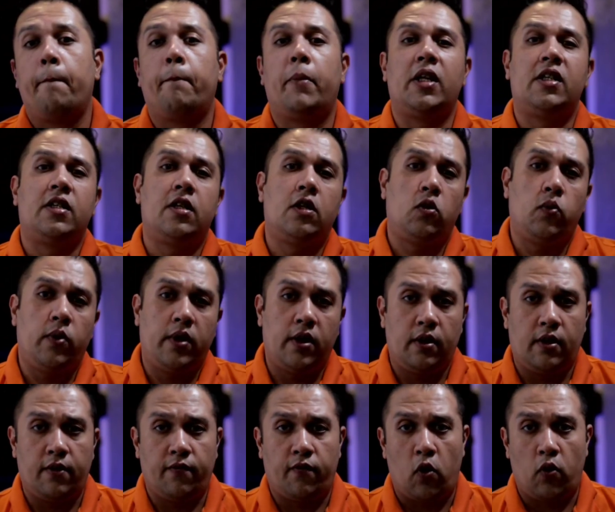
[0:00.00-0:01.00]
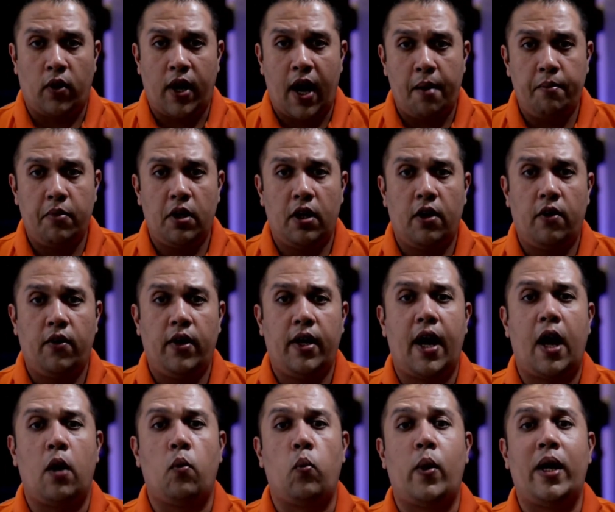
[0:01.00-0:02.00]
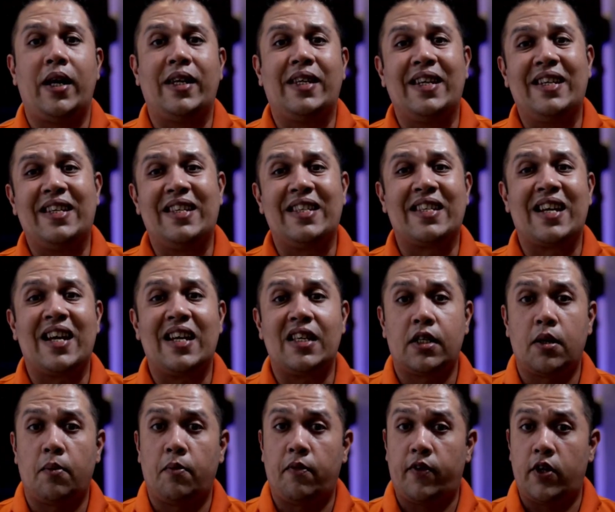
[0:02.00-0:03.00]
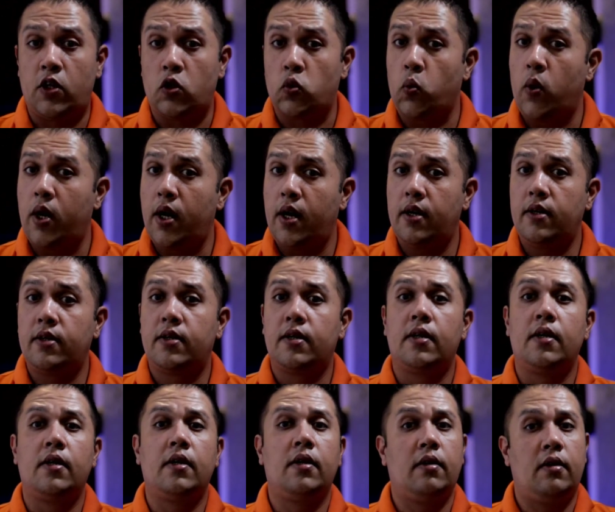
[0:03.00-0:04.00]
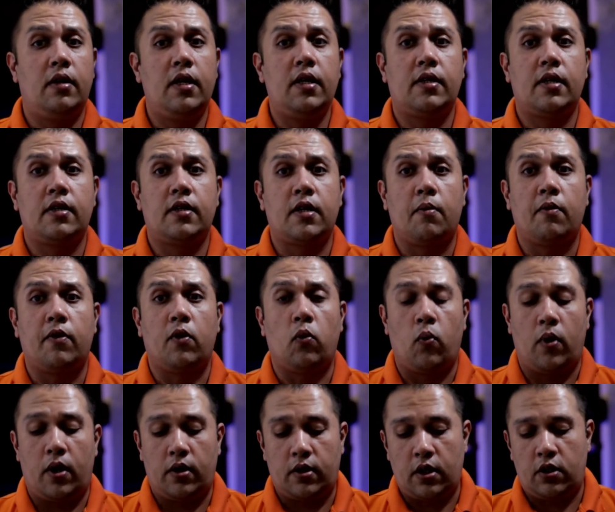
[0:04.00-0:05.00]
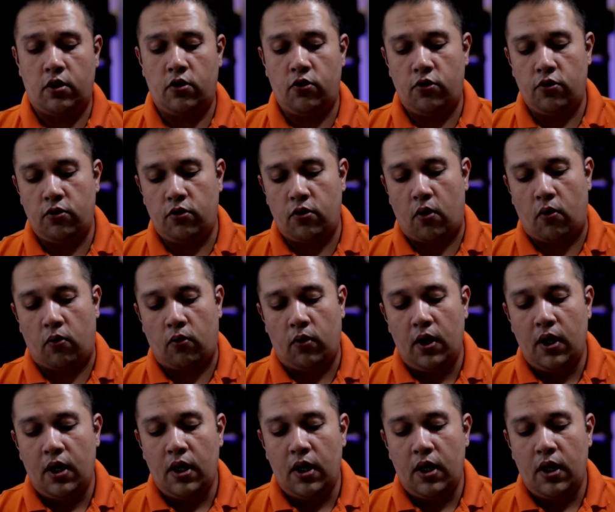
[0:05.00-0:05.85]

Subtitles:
But since we did the vocabulary and we did discuss some of these words, these are some of the words that you do know.